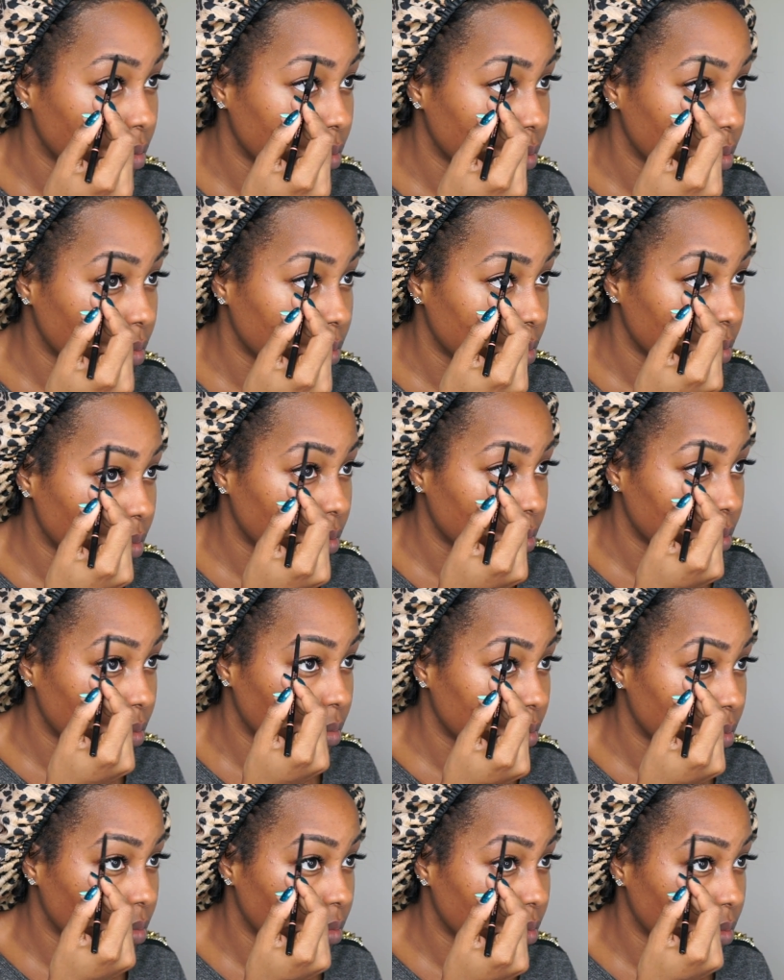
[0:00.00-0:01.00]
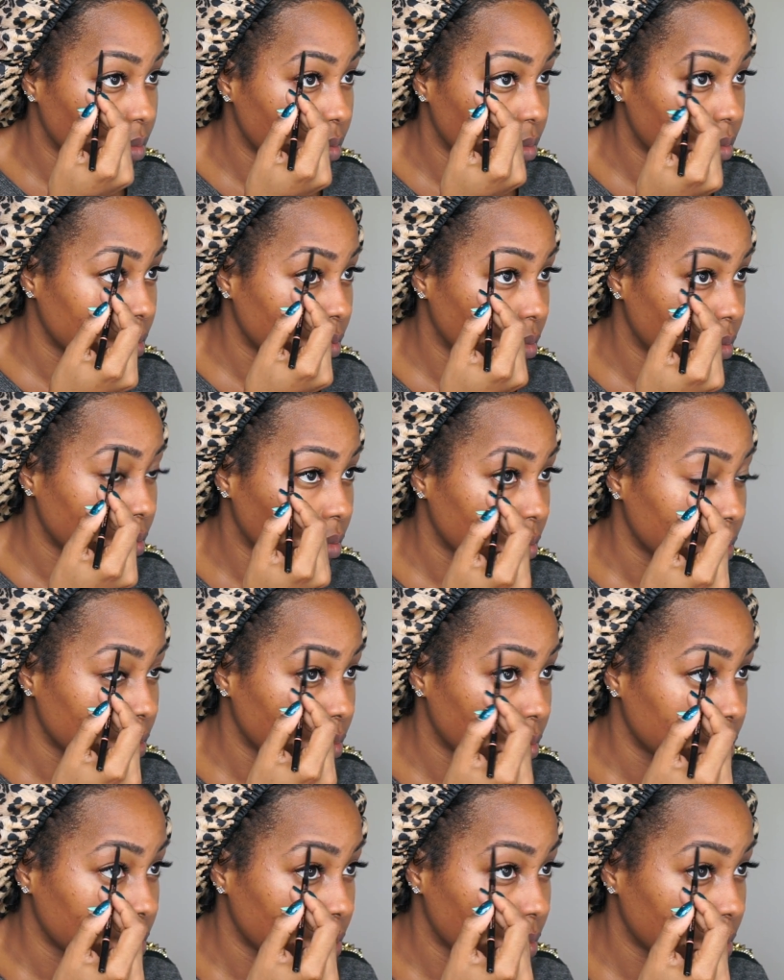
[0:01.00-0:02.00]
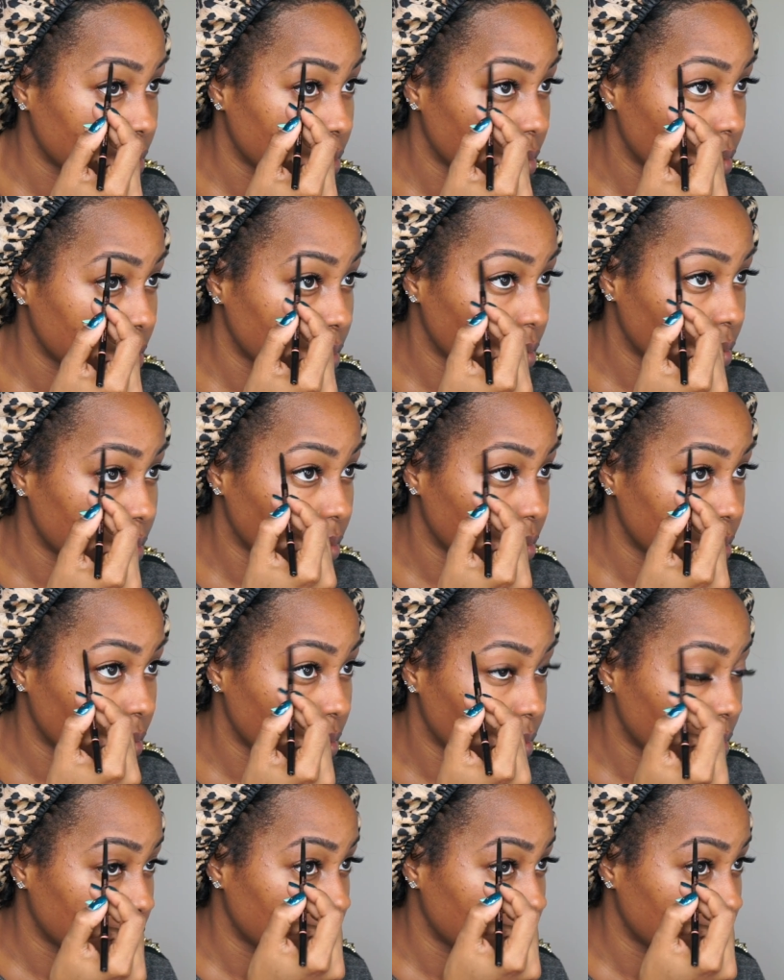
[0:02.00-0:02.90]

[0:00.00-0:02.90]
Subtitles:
in dark brown to fill in my brows.